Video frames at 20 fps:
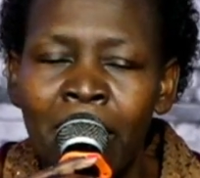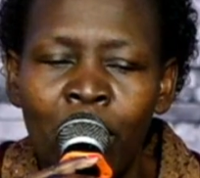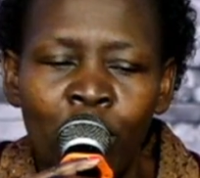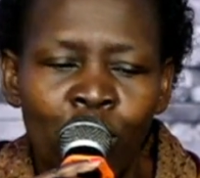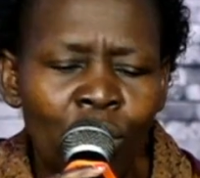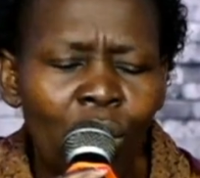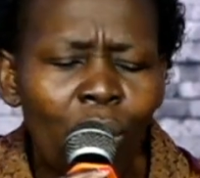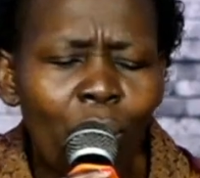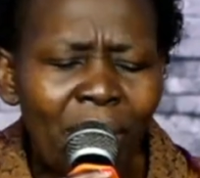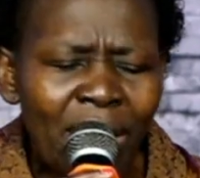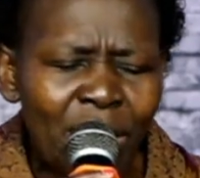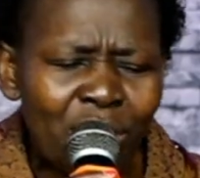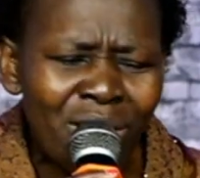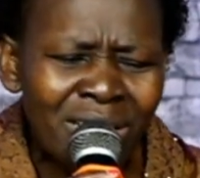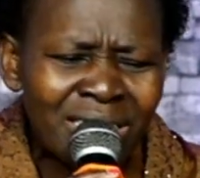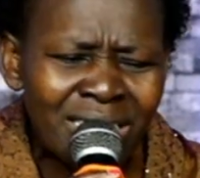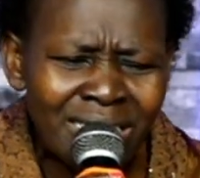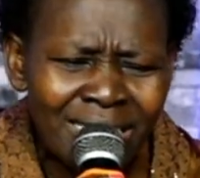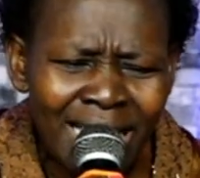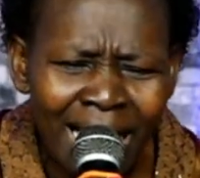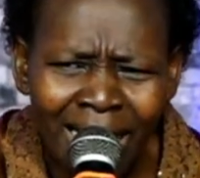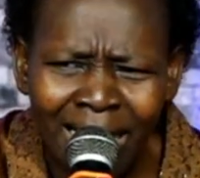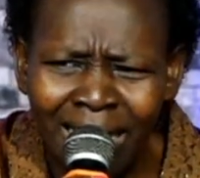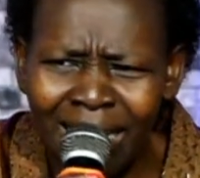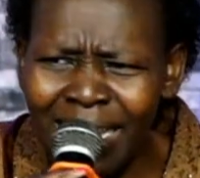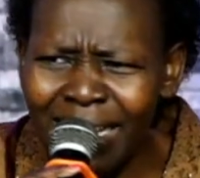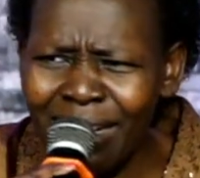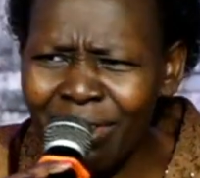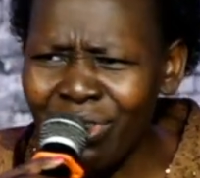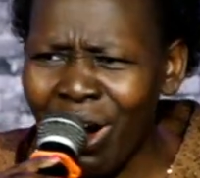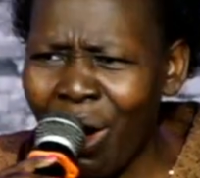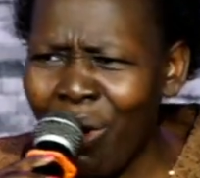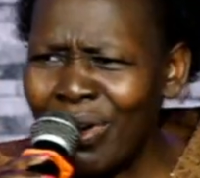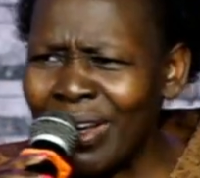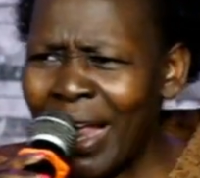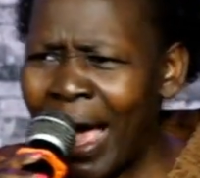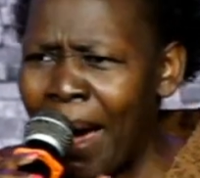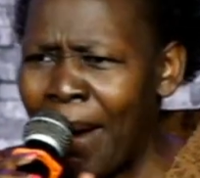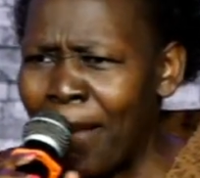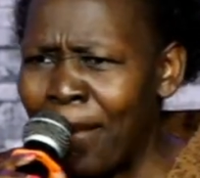You know, when you're circling
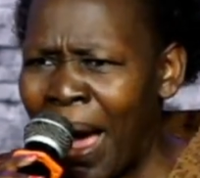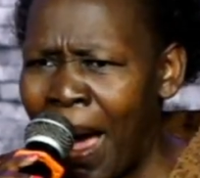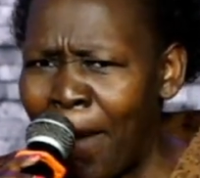round um,